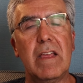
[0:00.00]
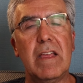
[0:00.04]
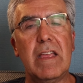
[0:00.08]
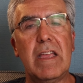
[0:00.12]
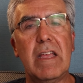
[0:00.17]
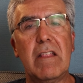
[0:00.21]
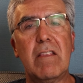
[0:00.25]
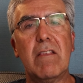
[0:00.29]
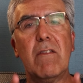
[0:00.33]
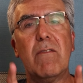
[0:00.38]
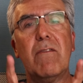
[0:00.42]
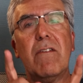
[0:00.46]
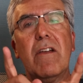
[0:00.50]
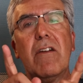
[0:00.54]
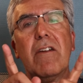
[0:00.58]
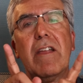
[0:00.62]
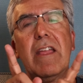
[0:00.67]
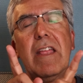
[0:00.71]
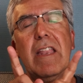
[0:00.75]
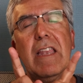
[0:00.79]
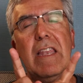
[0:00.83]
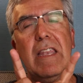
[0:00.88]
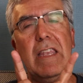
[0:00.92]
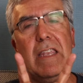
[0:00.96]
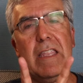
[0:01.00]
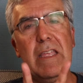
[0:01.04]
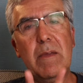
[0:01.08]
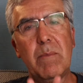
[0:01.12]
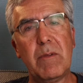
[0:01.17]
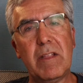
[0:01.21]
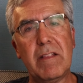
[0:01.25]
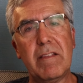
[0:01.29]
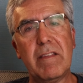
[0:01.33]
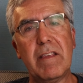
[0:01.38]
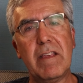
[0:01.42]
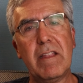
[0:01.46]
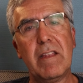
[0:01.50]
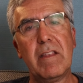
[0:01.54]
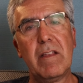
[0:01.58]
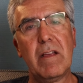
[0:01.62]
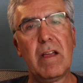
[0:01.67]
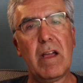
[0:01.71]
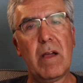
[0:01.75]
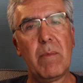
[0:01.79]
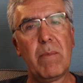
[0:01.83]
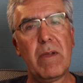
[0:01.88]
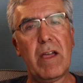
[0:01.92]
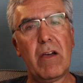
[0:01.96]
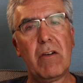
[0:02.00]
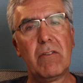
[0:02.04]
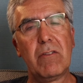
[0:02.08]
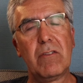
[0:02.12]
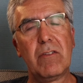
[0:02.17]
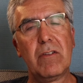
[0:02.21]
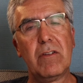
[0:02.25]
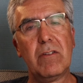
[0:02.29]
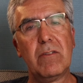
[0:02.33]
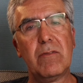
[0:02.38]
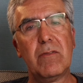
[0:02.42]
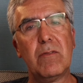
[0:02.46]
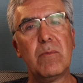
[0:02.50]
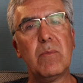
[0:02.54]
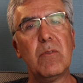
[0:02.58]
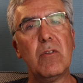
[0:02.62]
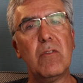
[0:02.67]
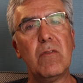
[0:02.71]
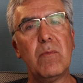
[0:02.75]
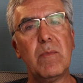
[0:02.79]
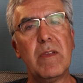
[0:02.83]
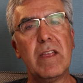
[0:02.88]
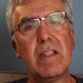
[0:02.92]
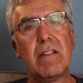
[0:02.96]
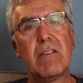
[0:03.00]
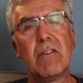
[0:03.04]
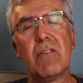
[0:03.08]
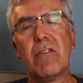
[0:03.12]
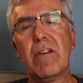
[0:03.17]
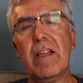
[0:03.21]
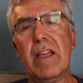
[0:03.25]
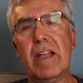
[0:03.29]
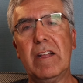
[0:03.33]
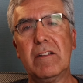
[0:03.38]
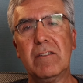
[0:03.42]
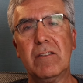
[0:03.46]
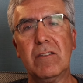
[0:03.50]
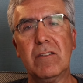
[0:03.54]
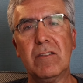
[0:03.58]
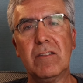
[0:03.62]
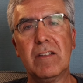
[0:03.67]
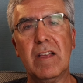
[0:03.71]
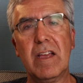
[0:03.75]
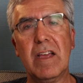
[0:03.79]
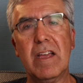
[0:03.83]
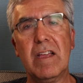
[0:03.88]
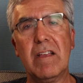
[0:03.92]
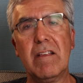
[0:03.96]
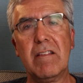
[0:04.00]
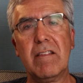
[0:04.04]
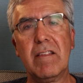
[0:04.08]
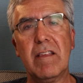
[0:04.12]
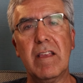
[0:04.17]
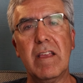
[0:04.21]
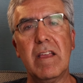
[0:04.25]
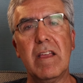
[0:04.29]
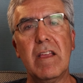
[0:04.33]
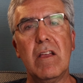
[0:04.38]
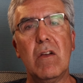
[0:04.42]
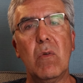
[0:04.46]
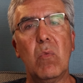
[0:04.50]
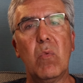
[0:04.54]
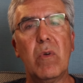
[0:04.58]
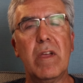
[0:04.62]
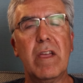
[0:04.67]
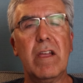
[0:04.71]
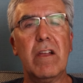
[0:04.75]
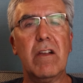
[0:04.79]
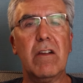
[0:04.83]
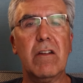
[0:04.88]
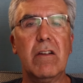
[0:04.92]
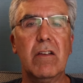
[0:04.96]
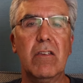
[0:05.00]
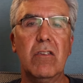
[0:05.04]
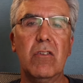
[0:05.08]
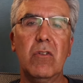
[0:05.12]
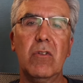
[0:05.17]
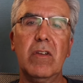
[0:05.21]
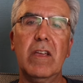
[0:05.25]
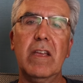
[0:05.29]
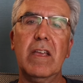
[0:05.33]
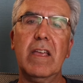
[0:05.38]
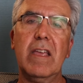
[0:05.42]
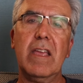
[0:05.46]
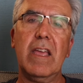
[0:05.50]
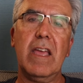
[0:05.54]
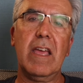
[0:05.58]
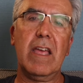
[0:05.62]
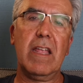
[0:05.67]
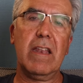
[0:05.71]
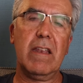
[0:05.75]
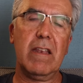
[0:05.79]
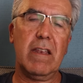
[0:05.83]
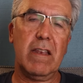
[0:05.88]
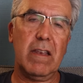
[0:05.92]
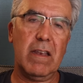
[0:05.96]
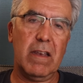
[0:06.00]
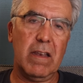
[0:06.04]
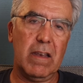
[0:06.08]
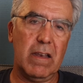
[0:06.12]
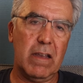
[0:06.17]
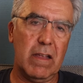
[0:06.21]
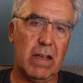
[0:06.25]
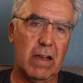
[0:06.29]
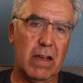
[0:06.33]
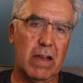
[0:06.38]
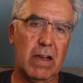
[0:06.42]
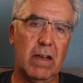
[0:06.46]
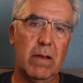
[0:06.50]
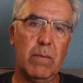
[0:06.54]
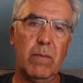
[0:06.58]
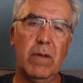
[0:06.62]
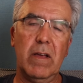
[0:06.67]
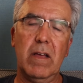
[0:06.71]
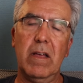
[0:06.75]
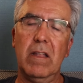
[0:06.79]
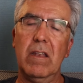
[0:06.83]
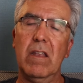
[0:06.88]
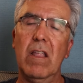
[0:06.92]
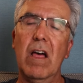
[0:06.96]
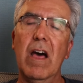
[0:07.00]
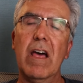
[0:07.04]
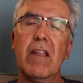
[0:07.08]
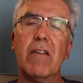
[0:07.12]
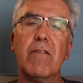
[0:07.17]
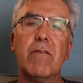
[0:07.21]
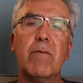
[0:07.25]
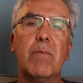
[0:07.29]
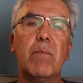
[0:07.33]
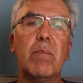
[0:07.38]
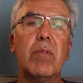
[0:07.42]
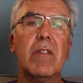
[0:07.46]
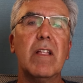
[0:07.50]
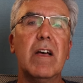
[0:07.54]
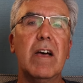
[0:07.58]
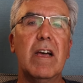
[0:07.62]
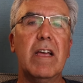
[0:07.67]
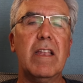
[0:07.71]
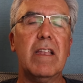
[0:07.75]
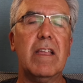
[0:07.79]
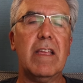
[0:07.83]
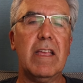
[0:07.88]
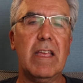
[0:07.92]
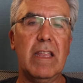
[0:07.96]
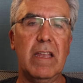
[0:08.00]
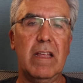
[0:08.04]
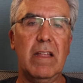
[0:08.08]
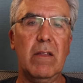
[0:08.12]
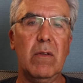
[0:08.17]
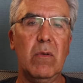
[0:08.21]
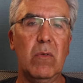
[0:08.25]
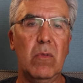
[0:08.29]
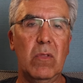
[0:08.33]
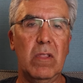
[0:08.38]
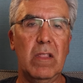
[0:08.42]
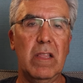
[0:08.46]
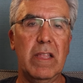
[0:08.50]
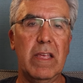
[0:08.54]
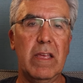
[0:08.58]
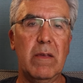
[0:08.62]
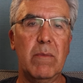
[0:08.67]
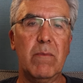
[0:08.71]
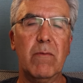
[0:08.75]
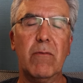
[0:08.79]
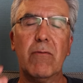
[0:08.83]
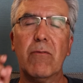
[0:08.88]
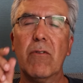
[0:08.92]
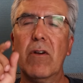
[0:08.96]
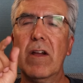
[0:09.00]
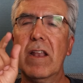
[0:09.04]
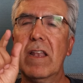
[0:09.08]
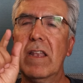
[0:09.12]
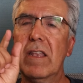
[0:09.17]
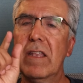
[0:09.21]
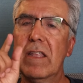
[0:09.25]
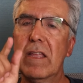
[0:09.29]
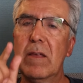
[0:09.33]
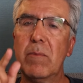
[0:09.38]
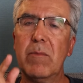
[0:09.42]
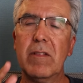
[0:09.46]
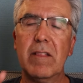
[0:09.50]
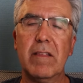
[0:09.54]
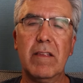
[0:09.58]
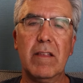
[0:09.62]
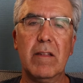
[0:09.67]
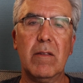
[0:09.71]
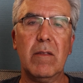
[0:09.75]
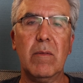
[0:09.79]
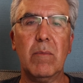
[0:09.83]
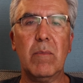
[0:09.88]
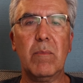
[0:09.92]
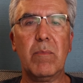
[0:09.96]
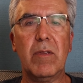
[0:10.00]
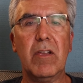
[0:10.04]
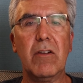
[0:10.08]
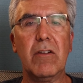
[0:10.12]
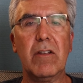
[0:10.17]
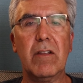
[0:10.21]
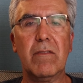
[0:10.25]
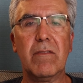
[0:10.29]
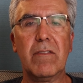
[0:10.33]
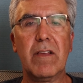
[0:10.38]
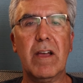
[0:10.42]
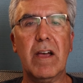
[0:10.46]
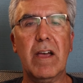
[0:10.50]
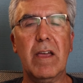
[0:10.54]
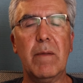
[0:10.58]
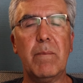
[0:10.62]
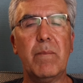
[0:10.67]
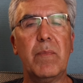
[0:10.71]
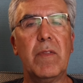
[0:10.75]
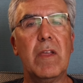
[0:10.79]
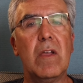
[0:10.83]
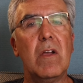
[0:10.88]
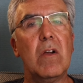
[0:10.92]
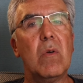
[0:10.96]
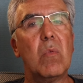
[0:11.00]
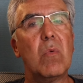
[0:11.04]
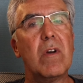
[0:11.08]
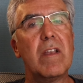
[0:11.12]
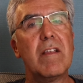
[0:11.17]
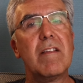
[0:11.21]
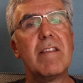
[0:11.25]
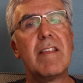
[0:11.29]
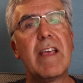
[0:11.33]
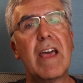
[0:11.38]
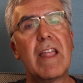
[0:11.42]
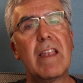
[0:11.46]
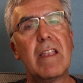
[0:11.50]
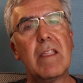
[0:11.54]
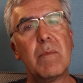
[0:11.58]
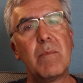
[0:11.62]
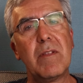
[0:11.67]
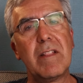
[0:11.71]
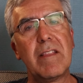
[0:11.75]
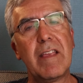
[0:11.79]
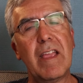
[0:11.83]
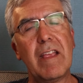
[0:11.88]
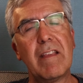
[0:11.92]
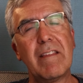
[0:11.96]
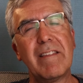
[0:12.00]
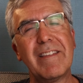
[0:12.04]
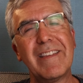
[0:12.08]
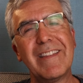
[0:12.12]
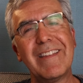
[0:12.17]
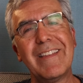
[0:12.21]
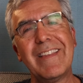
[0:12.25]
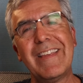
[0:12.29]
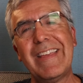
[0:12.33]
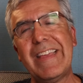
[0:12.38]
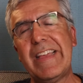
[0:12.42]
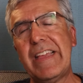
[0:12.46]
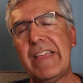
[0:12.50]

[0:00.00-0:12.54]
It's a very limited amount of movement or exercise where you can get a, a lot of blood in a limb for a limited period of time. What is that limitation?